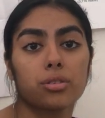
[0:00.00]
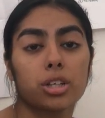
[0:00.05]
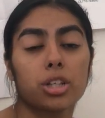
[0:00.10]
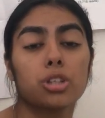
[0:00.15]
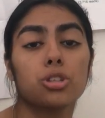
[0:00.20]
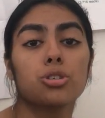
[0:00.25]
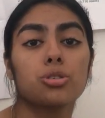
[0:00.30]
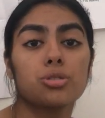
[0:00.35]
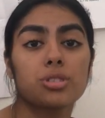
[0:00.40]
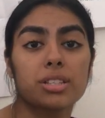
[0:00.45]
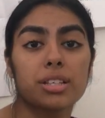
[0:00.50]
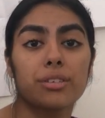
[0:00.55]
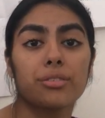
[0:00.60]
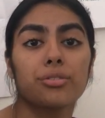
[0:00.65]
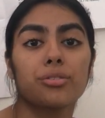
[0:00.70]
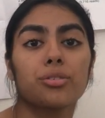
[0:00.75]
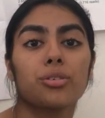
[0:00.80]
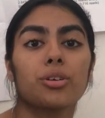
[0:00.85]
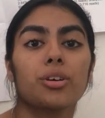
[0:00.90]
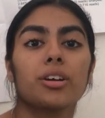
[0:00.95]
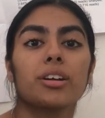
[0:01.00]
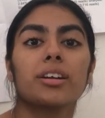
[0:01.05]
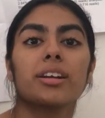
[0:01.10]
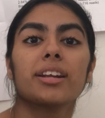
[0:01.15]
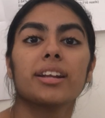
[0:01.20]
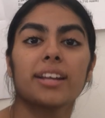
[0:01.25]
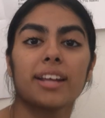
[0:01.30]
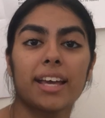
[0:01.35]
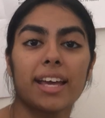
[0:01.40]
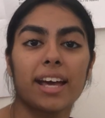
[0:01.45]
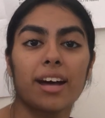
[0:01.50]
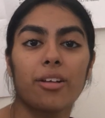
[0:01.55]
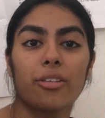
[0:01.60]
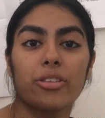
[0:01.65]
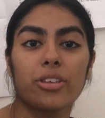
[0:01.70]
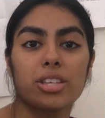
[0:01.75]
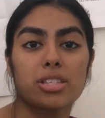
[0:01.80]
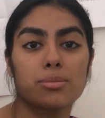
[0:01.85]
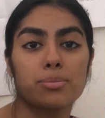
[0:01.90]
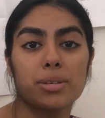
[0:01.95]
conducive for a
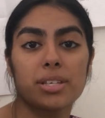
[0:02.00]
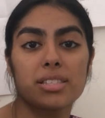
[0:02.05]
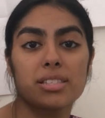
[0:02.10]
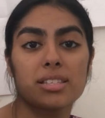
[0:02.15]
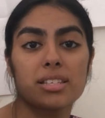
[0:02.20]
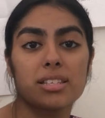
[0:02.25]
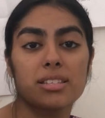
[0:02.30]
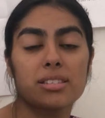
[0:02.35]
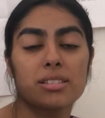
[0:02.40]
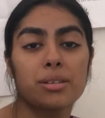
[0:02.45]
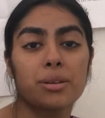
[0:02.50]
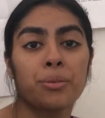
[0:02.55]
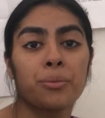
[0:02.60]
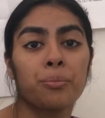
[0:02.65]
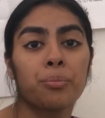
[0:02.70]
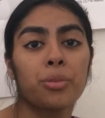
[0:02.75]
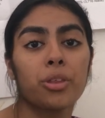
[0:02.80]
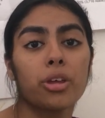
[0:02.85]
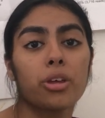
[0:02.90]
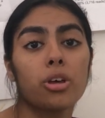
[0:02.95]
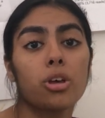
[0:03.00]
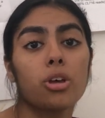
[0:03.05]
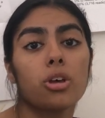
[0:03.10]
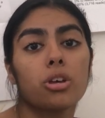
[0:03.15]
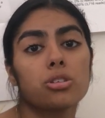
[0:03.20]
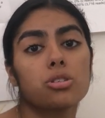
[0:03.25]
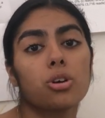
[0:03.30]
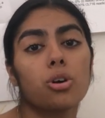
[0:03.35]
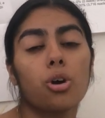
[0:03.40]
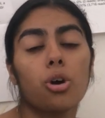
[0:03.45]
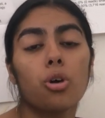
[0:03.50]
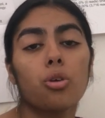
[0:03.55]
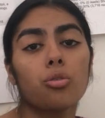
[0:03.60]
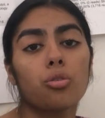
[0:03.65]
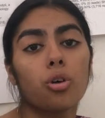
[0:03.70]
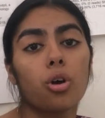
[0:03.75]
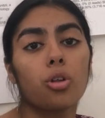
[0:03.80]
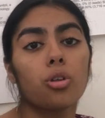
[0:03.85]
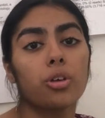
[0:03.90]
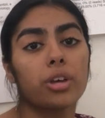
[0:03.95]
healthy species. So
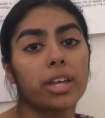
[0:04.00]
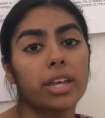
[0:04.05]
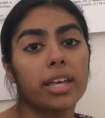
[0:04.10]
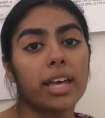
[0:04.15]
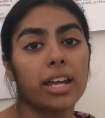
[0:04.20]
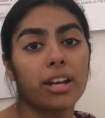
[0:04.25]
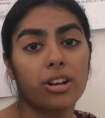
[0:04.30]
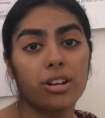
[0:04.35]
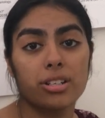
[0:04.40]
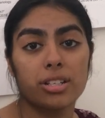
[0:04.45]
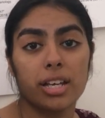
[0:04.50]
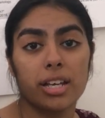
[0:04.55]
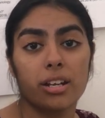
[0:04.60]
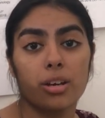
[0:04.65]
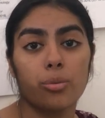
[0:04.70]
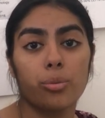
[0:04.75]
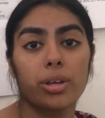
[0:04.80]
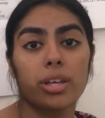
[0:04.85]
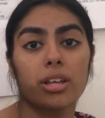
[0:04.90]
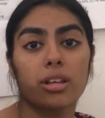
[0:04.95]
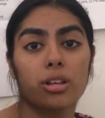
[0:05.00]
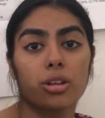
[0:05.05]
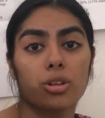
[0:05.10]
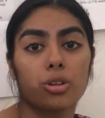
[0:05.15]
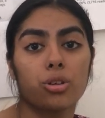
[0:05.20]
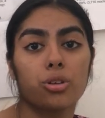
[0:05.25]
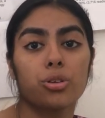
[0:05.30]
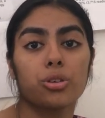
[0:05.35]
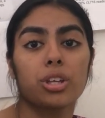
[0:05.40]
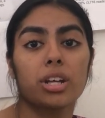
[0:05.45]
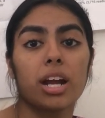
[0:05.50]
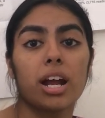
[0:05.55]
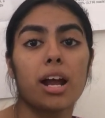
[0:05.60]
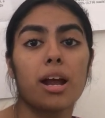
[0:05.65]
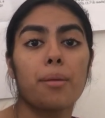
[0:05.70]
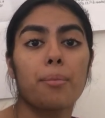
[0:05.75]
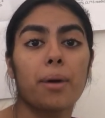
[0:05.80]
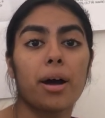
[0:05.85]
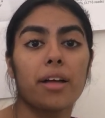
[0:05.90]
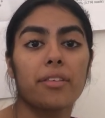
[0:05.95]
overall, looking at our data, we can conclude that our
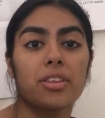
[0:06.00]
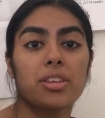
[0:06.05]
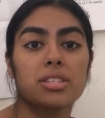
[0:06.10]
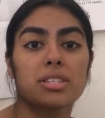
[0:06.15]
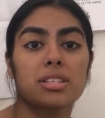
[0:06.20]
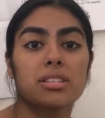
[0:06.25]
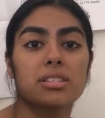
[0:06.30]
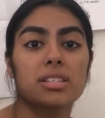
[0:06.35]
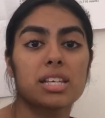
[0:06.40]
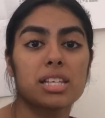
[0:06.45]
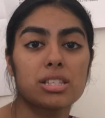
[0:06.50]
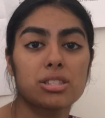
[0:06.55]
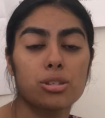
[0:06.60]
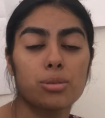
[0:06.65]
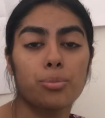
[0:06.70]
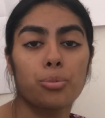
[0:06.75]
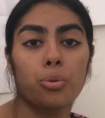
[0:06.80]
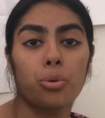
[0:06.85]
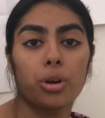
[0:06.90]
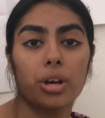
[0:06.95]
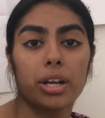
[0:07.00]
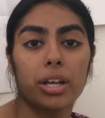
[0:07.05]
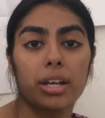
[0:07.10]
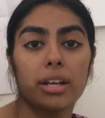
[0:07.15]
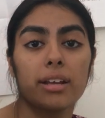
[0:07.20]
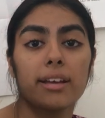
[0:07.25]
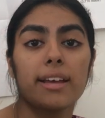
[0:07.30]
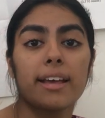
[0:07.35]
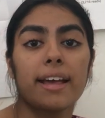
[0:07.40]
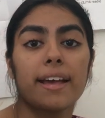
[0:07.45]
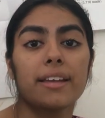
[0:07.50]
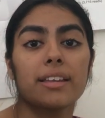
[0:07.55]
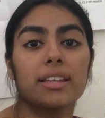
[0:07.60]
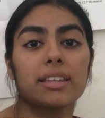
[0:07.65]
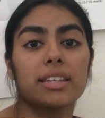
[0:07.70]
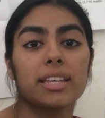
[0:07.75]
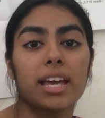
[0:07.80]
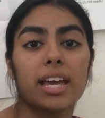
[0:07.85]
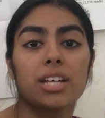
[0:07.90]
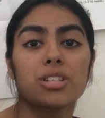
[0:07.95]
hypothesis is supported and
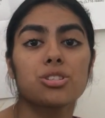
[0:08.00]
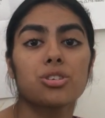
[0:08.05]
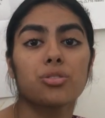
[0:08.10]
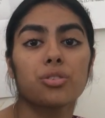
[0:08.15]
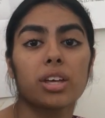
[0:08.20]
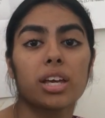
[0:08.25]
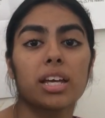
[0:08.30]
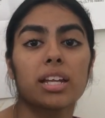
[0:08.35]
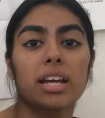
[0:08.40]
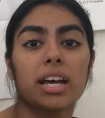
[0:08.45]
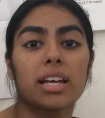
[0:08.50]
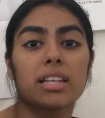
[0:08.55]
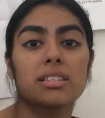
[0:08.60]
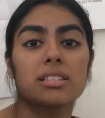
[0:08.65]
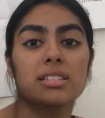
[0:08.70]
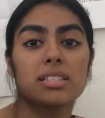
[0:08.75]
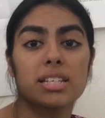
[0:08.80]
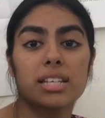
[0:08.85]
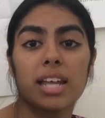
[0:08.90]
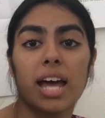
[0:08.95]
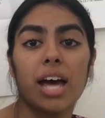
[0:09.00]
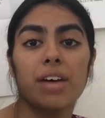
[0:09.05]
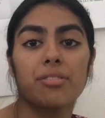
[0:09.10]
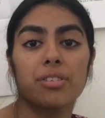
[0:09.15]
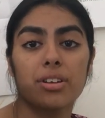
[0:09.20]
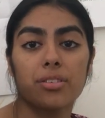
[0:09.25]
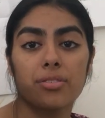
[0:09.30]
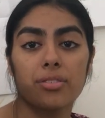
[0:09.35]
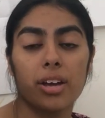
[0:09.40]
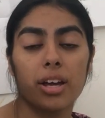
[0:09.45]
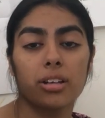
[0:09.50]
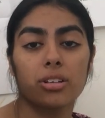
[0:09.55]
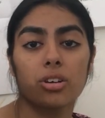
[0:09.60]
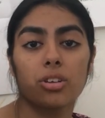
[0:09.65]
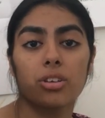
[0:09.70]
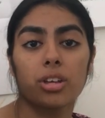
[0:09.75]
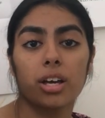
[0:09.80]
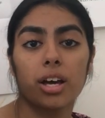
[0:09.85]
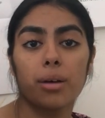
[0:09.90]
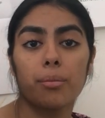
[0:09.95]
that the age of canines did have an effect
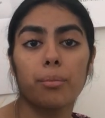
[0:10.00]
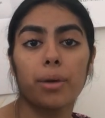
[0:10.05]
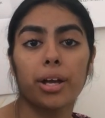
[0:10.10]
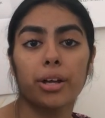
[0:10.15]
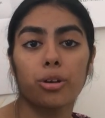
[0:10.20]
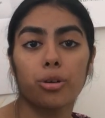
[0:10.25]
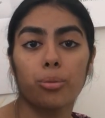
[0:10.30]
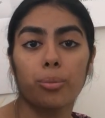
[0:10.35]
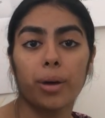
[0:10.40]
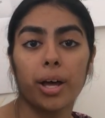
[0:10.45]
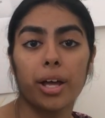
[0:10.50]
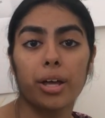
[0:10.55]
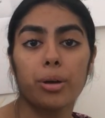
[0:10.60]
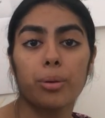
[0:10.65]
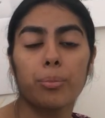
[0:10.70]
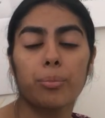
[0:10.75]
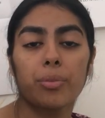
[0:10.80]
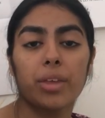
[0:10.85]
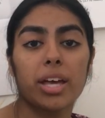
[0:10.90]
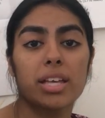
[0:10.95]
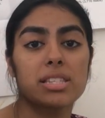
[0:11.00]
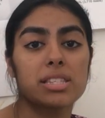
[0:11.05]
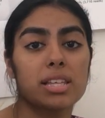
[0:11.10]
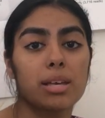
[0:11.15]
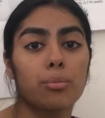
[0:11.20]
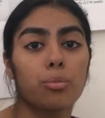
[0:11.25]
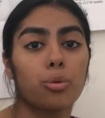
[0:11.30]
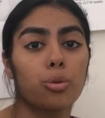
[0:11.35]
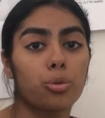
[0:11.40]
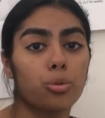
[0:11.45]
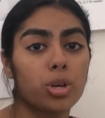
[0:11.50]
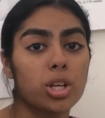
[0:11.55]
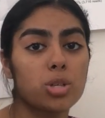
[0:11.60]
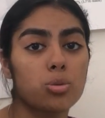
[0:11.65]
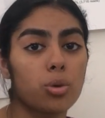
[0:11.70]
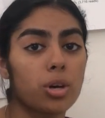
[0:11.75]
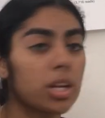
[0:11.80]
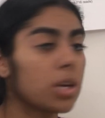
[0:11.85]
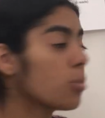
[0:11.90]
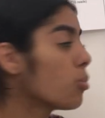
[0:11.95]
on the gut microbiome, as sample
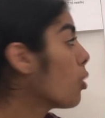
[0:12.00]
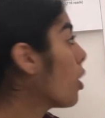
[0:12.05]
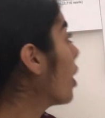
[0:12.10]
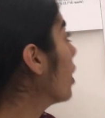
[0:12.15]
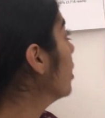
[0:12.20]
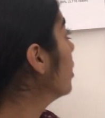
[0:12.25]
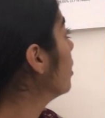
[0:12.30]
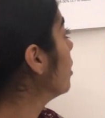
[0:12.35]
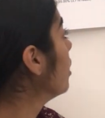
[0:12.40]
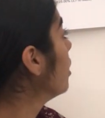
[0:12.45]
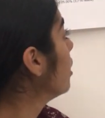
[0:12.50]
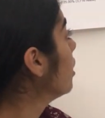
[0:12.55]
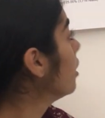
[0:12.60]
321